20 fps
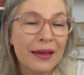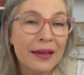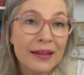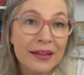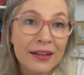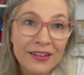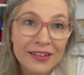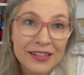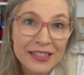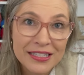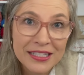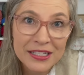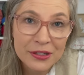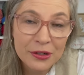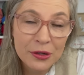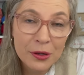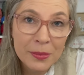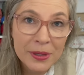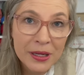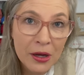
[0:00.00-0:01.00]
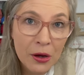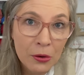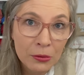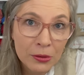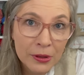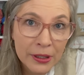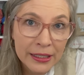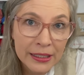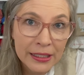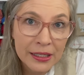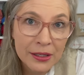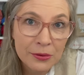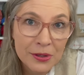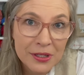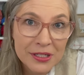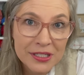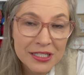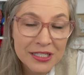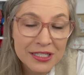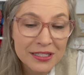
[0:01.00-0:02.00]
Y'all, this is going to be old lady
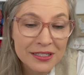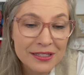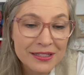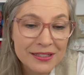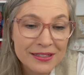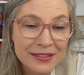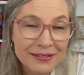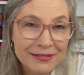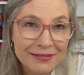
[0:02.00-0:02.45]
questions.